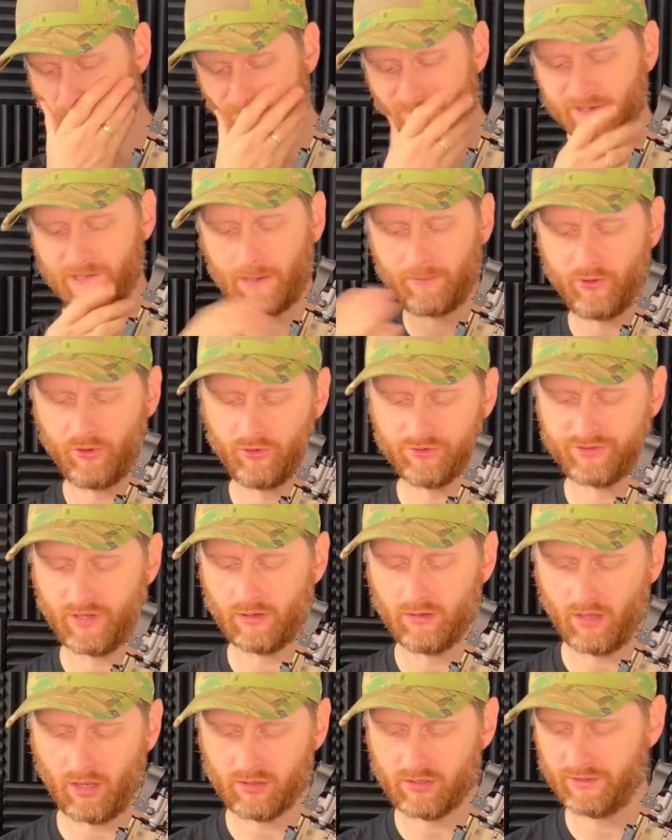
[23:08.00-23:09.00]
semi-auto
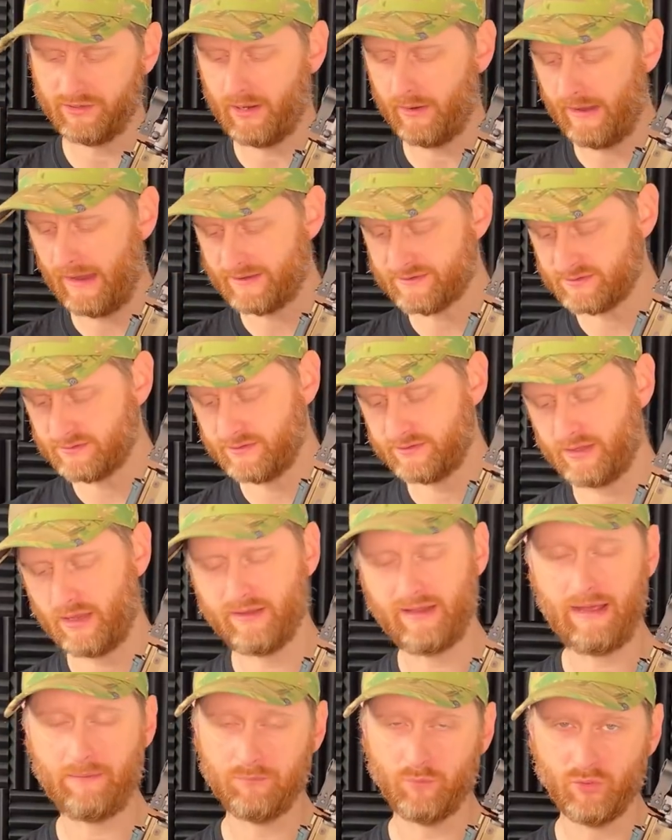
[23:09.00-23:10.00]
lock, I know it's
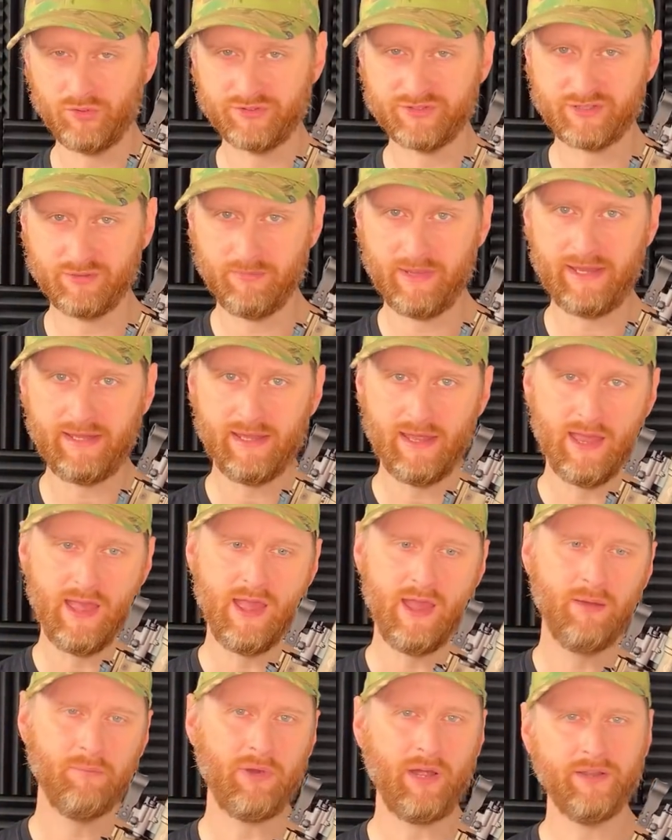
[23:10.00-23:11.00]
only happened once to me,
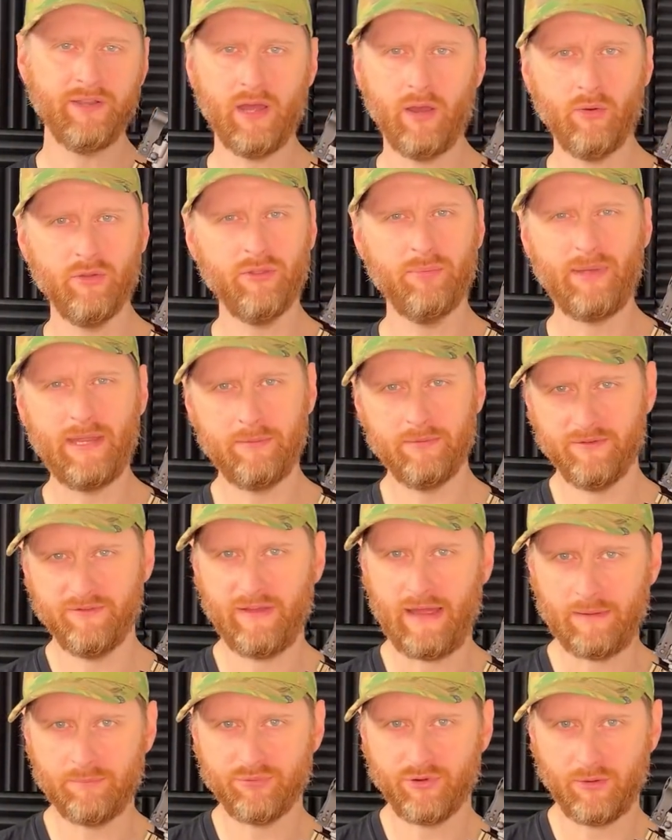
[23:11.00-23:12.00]
but I know other people have
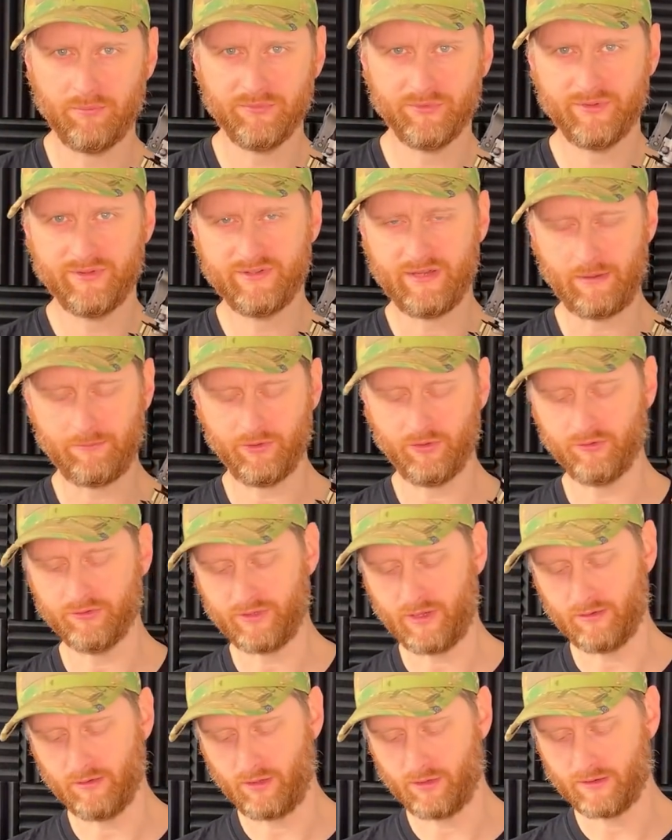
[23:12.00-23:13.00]
had problems with
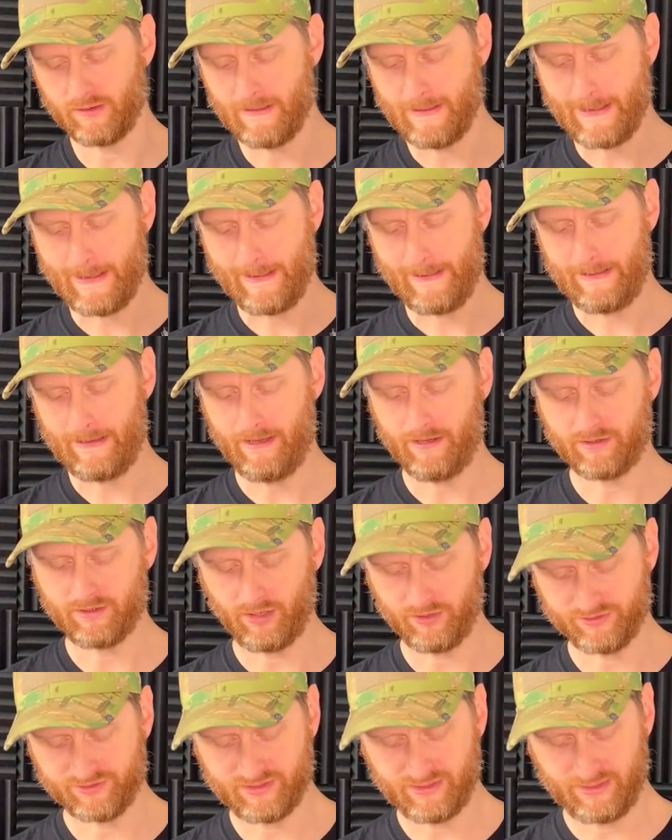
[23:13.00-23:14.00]
semi-auto lock
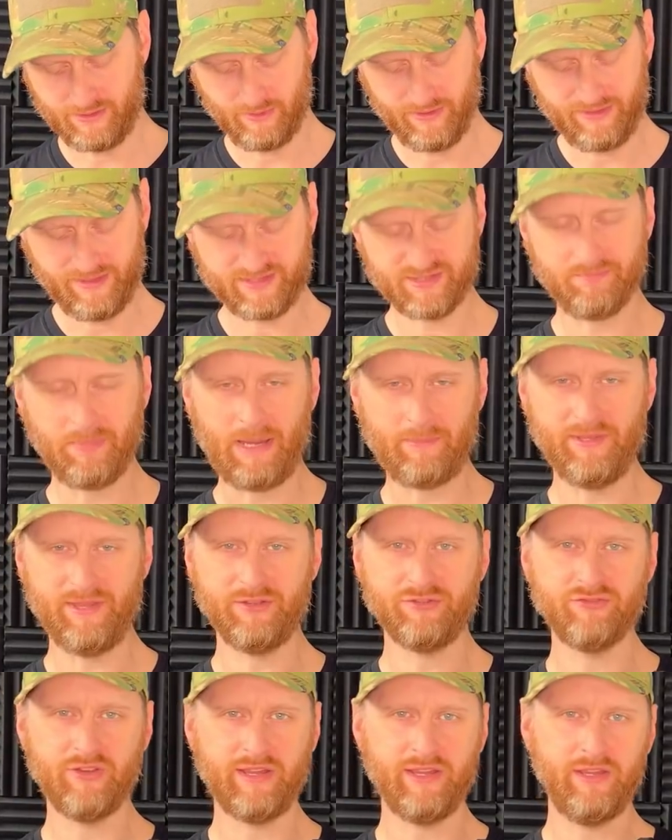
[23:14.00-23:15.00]
constantly when they're spamming the
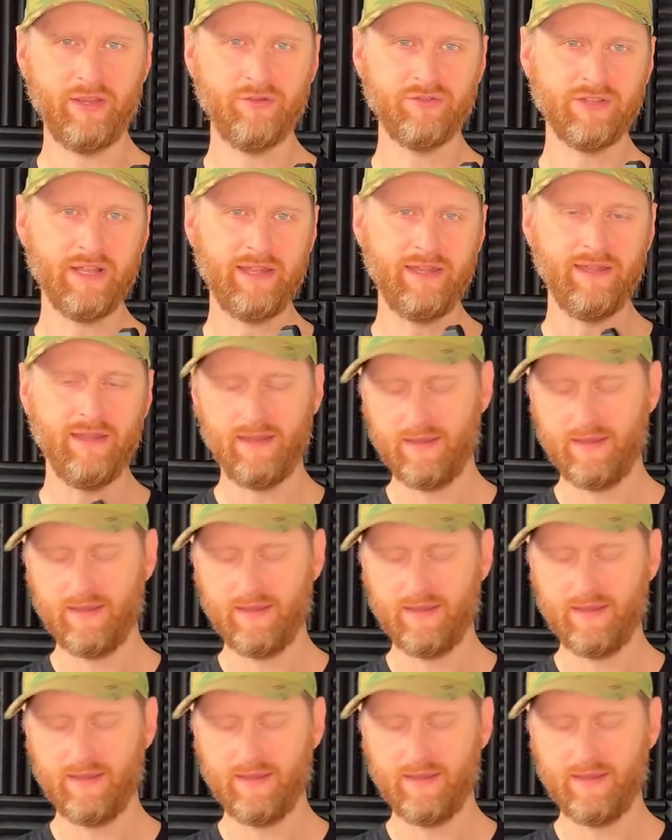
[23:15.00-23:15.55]
trigger usually.